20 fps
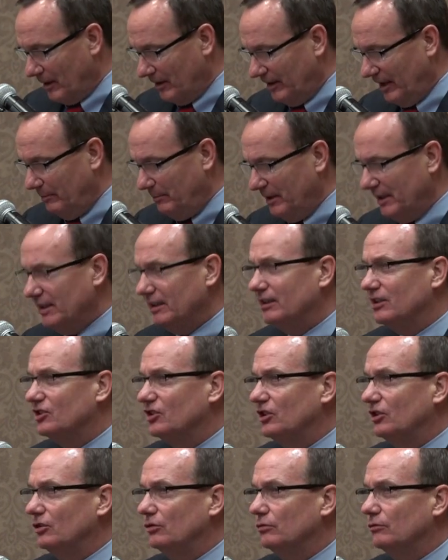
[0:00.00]
they begin to
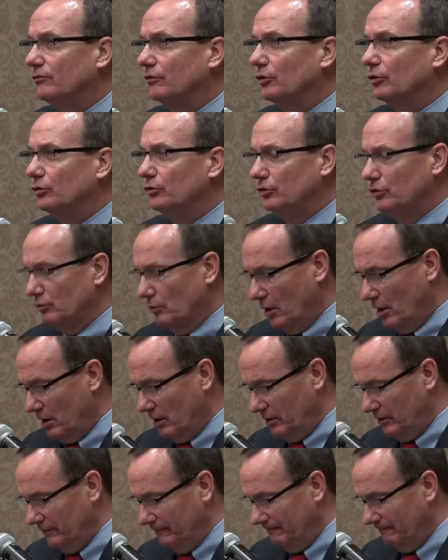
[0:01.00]
see you for who you
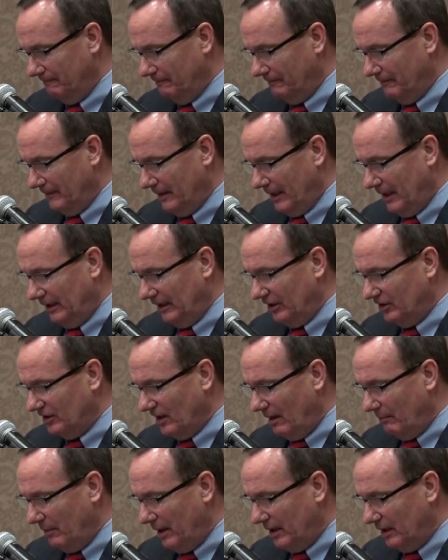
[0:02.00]
are, and they
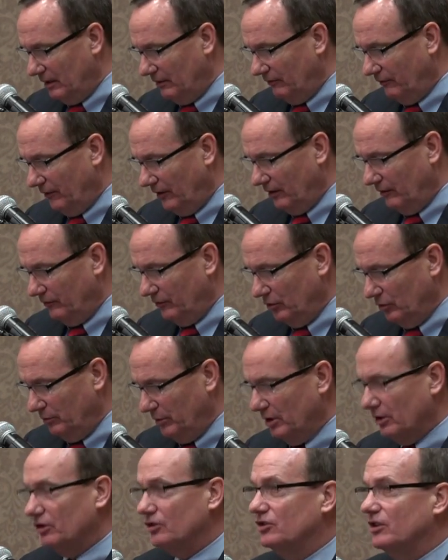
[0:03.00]
stopped making fun of you
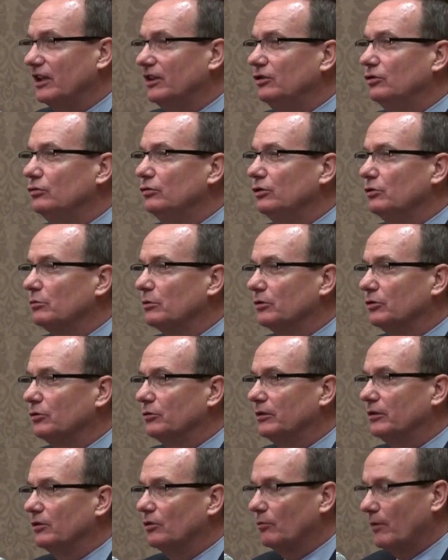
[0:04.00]
because they knew you were
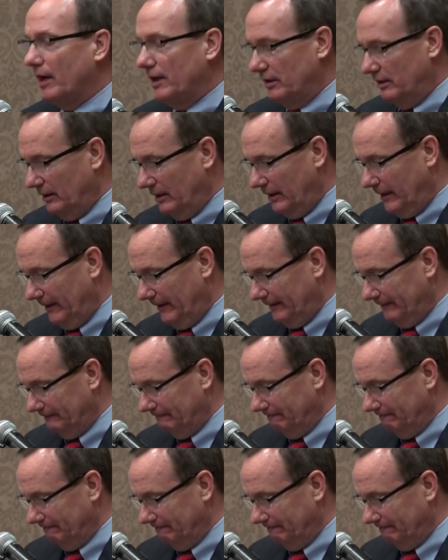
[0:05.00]
doing the right thing.